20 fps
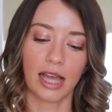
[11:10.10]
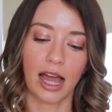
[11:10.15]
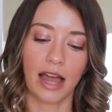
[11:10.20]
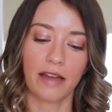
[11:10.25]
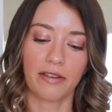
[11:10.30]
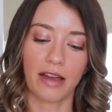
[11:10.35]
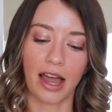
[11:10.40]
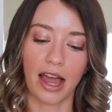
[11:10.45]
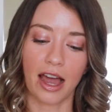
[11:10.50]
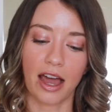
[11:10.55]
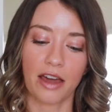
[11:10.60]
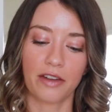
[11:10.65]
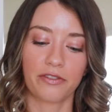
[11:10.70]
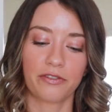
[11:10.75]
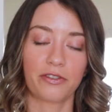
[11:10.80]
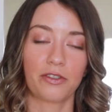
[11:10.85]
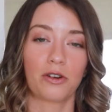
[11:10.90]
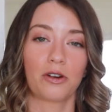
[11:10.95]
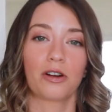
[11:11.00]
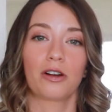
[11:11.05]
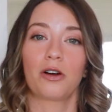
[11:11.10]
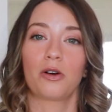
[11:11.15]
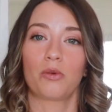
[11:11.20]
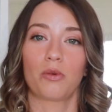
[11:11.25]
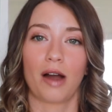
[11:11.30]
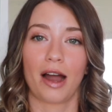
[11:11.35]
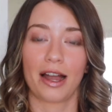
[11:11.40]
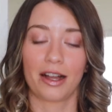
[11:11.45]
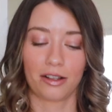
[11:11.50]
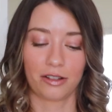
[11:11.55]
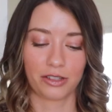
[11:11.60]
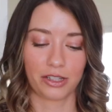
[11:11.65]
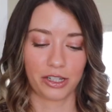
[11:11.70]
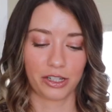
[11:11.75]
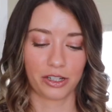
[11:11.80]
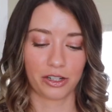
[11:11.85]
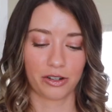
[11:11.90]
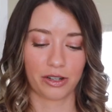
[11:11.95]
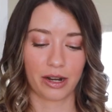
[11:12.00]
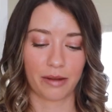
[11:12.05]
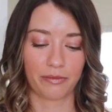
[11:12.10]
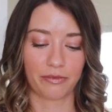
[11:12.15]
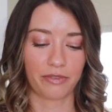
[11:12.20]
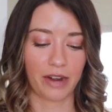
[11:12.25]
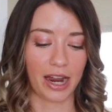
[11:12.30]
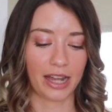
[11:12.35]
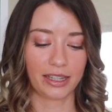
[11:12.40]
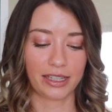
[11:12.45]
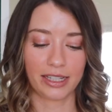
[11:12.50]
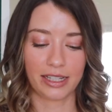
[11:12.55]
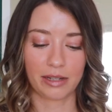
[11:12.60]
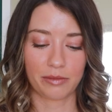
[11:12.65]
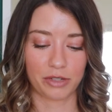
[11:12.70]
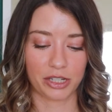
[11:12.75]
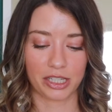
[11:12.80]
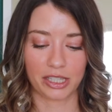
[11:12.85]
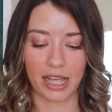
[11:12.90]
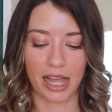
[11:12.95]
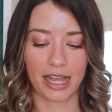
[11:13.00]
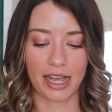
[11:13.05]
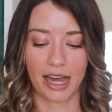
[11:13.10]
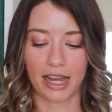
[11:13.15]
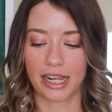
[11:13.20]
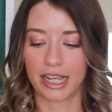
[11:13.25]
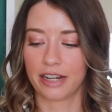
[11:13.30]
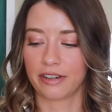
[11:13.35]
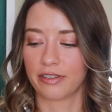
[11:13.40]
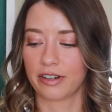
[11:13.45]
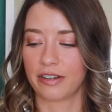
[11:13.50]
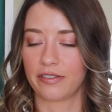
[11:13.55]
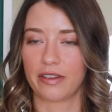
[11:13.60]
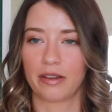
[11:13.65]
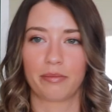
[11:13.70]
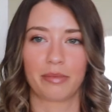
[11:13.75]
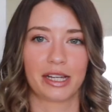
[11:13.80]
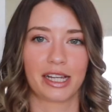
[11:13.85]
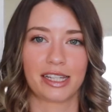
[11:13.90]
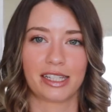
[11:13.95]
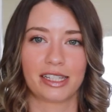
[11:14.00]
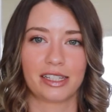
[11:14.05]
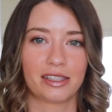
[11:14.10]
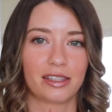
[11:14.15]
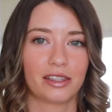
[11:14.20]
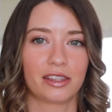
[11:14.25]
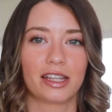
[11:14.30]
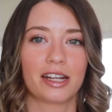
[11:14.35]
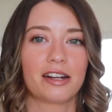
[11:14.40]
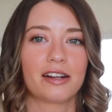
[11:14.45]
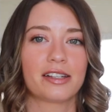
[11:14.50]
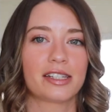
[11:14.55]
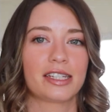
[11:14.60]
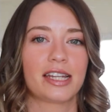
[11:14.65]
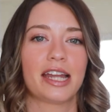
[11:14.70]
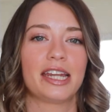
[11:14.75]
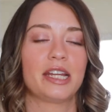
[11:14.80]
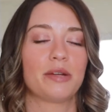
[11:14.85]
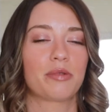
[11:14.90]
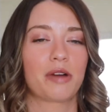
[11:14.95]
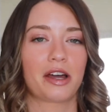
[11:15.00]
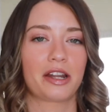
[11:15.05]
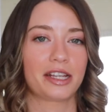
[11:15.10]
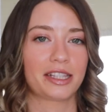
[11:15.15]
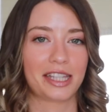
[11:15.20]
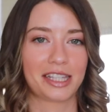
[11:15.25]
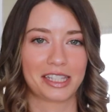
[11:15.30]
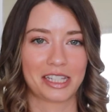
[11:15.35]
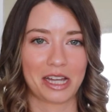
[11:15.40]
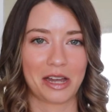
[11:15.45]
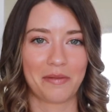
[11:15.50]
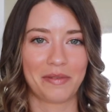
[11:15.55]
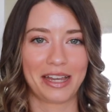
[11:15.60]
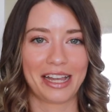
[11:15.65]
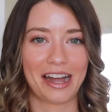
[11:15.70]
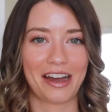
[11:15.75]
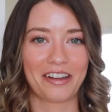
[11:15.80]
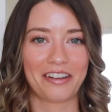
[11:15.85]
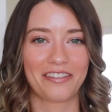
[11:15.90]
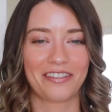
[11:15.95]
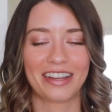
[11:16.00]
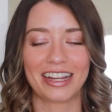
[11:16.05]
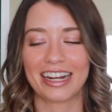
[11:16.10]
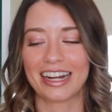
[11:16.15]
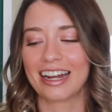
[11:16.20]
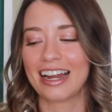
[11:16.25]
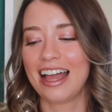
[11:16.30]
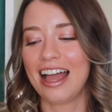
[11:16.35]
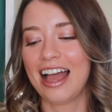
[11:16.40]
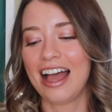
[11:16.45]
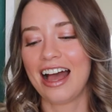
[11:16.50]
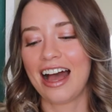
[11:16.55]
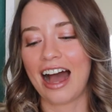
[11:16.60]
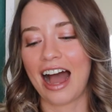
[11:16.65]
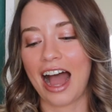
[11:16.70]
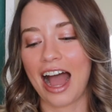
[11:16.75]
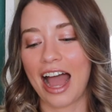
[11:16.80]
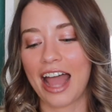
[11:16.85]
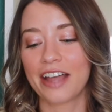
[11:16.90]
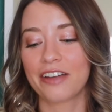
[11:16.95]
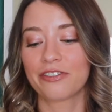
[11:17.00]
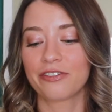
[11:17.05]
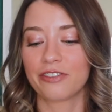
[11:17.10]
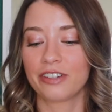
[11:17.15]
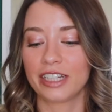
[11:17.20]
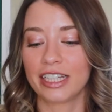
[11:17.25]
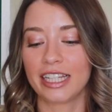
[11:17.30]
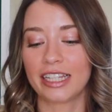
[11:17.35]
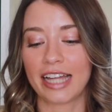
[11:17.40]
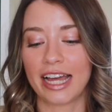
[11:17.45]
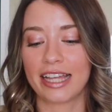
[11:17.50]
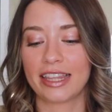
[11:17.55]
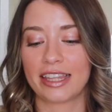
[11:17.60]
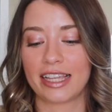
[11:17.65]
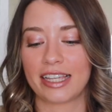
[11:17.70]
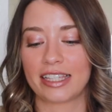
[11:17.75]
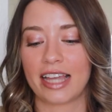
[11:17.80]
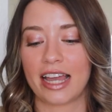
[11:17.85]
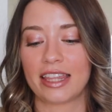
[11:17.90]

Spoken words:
I've had for a while too, and I gotta get rid of it because there isn't any product that's coming out of here. I really like this.